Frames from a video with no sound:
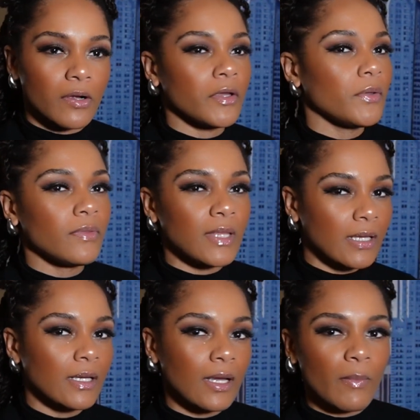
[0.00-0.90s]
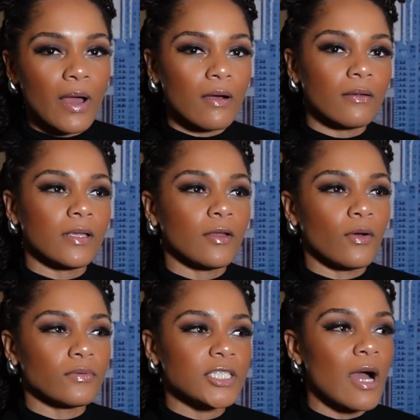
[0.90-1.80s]
Are you thinking about, you
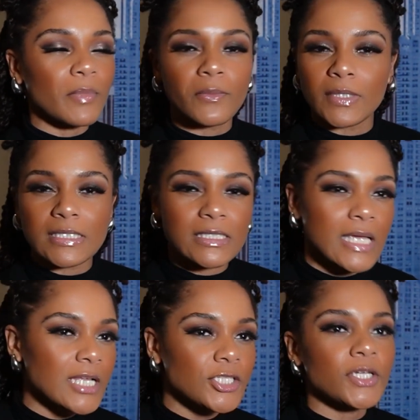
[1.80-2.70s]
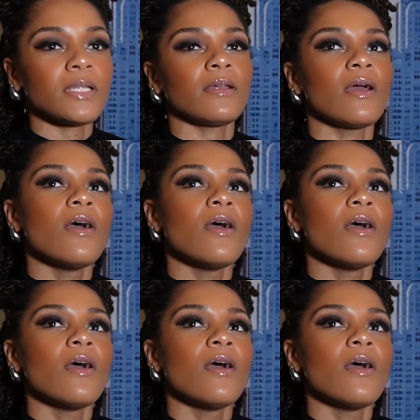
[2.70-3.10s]
know, shopping with intention?